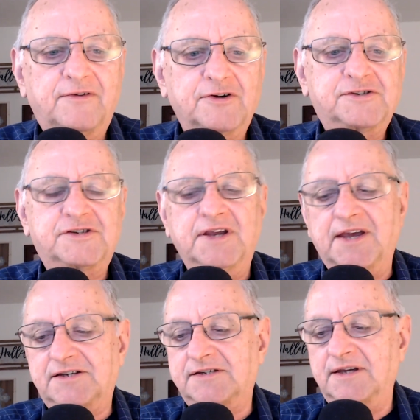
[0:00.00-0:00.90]
verse
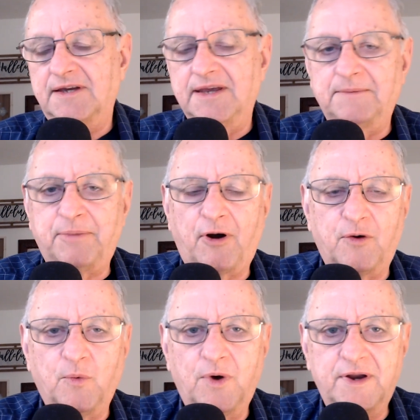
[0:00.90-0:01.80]
6, uh, in
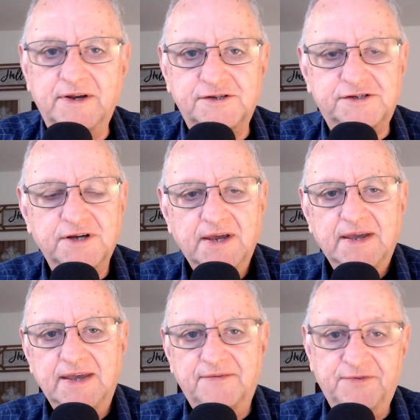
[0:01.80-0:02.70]
part one, is
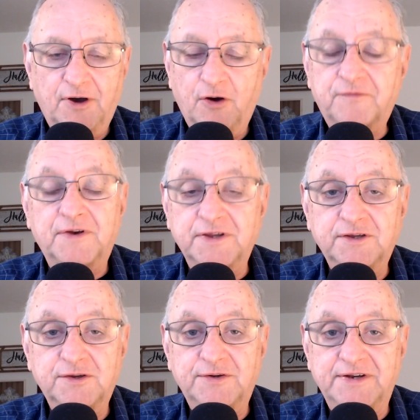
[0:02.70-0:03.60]
if
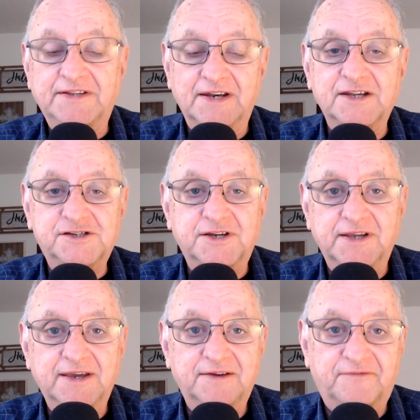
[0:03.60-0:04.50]
hopefully you need to listen
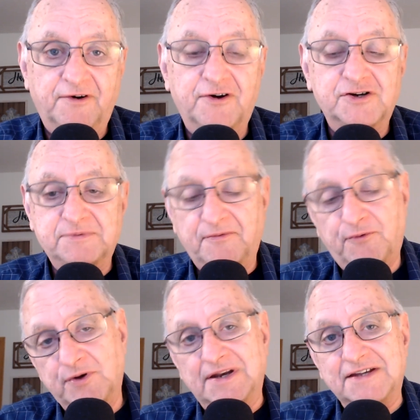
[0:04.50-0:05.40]
to it first
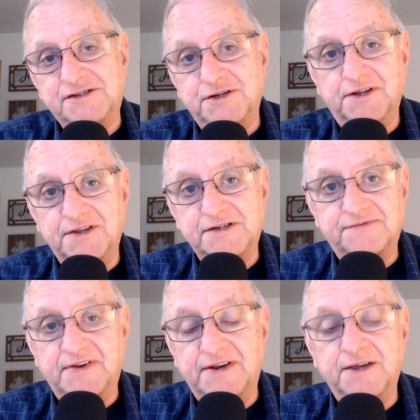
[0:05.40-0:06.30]
before you listen to
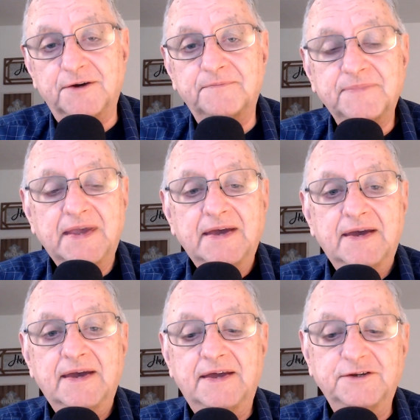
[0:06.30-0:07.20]
this video,
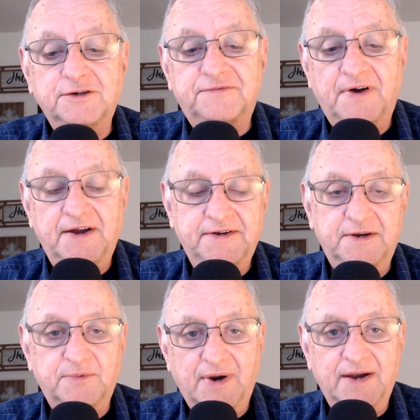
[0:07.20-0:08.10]
and you'll find
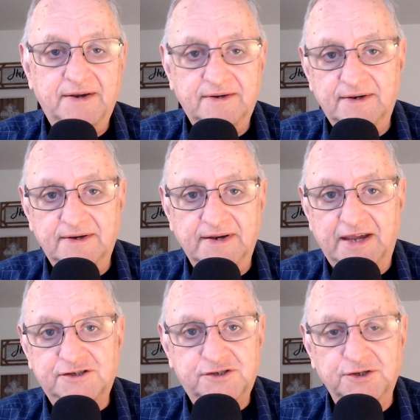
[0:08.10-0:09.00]
it right
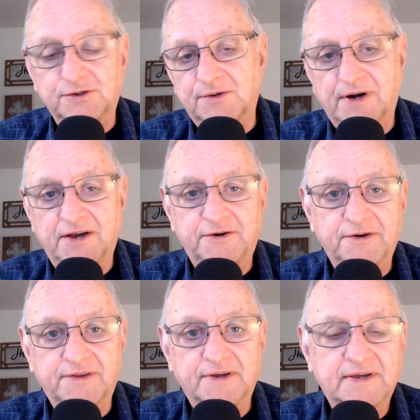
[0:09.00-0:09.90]
next to or
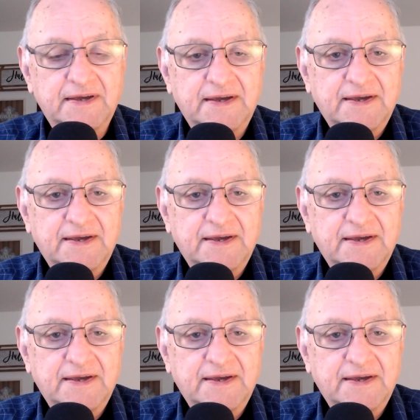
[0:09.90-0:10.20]
under the